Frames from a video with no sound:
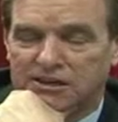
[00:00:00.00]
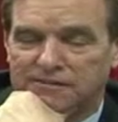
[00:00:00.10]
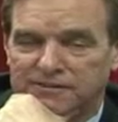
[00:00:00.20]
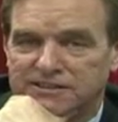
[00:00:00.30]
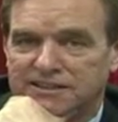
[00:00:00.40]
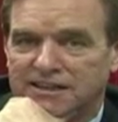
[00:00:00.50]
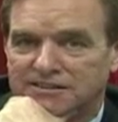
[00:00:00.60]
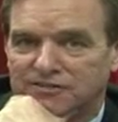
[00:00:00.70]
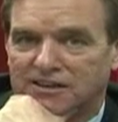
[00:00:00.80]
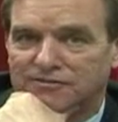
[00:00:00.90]
our Be
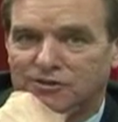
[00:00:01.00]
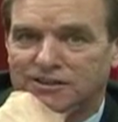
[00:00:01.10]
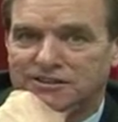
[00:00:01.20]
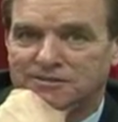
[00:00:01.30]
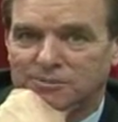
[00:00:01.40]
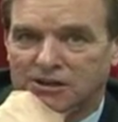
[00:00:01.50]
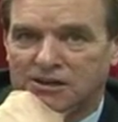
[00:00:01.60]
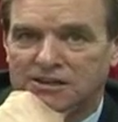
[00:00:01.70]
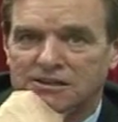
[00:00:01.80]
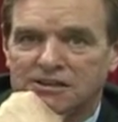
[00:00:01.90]
Satisfied Voyager
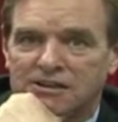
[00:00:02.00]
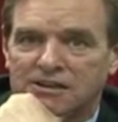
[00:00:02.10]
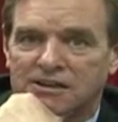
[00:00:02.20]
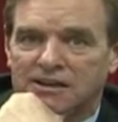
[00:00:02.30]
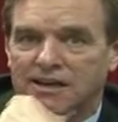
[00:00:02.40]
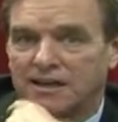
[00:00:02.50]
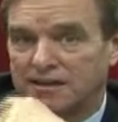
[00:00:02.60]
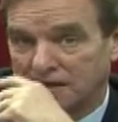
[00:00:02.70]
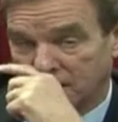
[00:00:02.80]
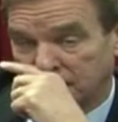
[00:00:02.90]
blog.
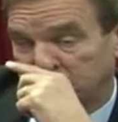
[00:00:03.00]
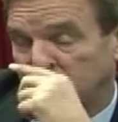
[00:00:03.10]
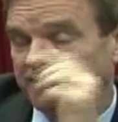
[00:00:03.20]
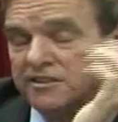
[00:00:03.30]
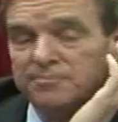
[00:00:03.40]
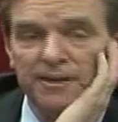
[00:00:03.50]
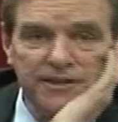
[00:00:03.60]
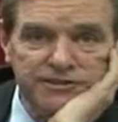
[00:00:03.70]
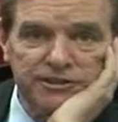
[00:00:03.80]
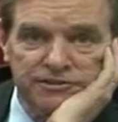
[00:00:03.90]
And I'm going to
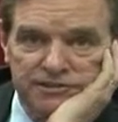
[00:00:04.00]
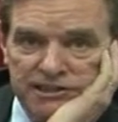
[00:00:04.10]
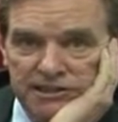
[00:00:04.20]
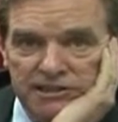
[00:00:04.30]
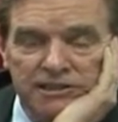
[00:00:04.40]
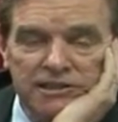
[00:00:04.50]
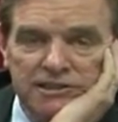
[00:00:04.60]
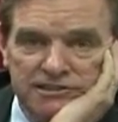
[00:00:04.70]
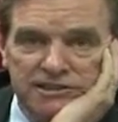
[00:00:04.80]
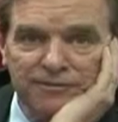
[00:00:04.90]
spare you the
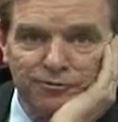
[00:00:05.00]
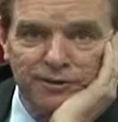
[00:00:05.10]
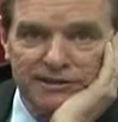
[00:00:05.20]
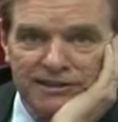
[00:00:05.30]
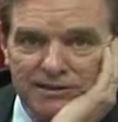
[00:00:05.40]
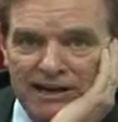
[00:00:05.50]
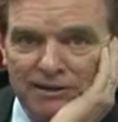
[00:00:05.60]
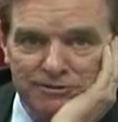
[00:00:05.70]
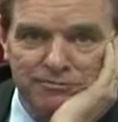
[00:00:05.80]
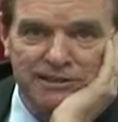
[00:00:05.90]
suffering that I
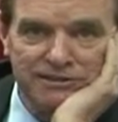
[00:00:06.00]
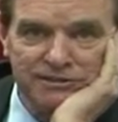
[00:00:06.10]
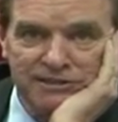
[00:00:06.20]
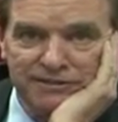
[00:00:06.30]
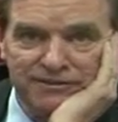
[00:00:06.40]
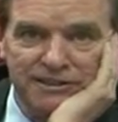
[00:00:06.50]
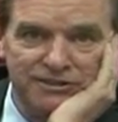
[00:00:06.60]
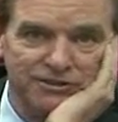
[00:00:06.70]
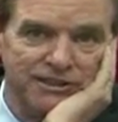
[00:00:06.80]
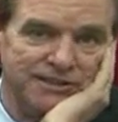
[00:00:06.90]
would render if I
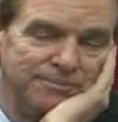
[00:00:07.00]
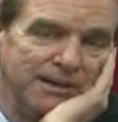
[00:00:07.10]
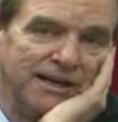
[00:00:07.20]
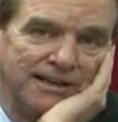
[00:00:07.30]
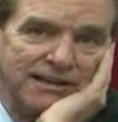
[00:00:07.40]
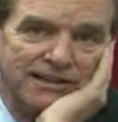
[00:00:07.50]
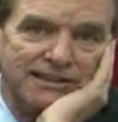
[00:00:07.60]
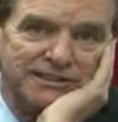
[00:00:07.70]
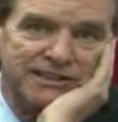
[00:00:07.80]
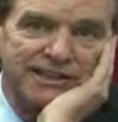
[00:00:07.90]
joined my
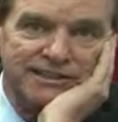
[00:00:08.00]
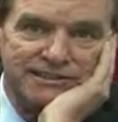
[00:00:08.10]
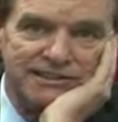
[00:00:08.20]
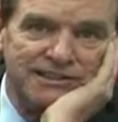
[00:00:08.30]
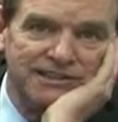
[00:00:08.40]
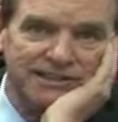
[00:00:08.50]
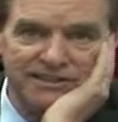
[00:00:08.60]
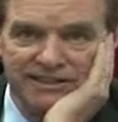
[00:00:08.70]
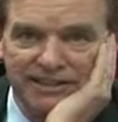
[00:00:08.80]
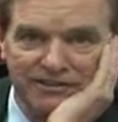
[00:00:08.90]
colleagues Jay and Cynthia
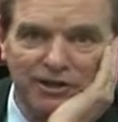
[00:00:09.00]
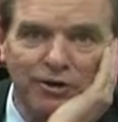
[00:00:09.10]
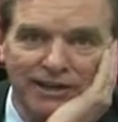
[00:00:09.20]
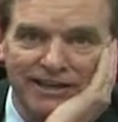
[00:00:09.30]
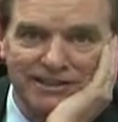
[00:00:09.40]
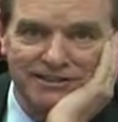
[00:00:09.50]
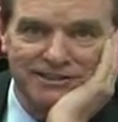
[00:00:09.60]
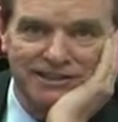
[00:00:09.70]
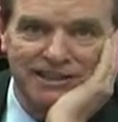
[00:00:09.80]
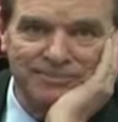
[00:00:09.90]
in karaoke at this
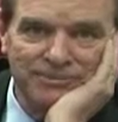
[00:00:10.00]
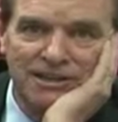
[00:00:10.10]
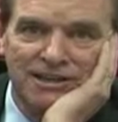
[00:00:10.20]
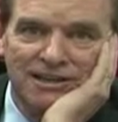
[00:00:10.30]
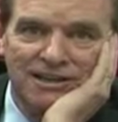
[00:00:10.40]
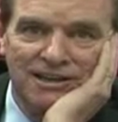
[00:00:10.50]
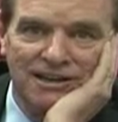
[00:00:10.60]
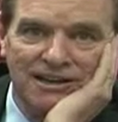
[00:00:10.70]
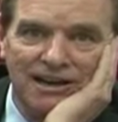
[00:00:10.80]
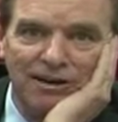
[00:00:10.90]
time.
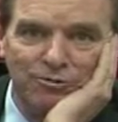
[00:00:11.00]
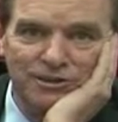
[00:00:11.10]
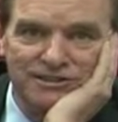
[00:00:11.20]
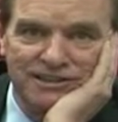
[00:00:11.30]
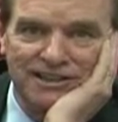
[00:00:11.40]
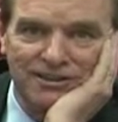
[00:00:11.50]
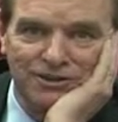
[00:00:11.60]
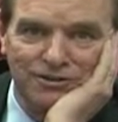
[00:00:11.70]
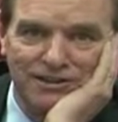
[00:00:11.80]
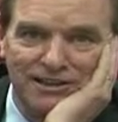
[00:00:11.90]
I will say,
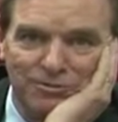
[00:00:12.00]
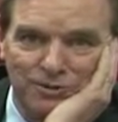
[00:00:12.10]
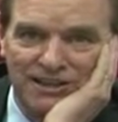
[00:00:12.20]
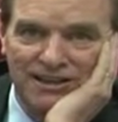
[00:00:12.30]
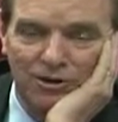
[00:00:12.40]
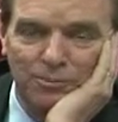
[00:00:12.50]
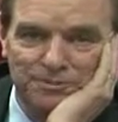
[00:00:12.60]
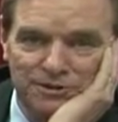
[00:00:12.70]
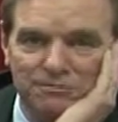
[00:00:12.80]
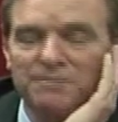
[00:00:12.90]
though, that we hope
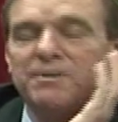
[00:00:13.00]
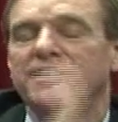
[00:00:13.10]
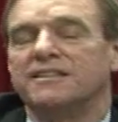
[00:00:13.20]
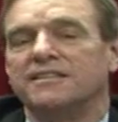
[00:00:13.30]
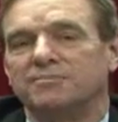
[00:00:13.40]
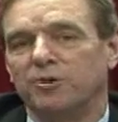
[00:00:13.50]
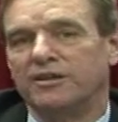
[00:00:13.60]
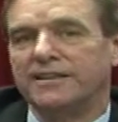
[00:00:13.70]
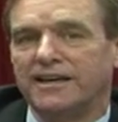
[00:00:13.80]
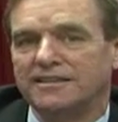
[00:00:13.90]
to repeat this
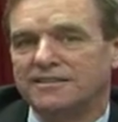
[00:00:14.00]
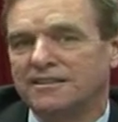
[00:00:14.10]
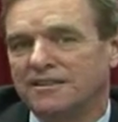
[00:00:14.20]
broadcast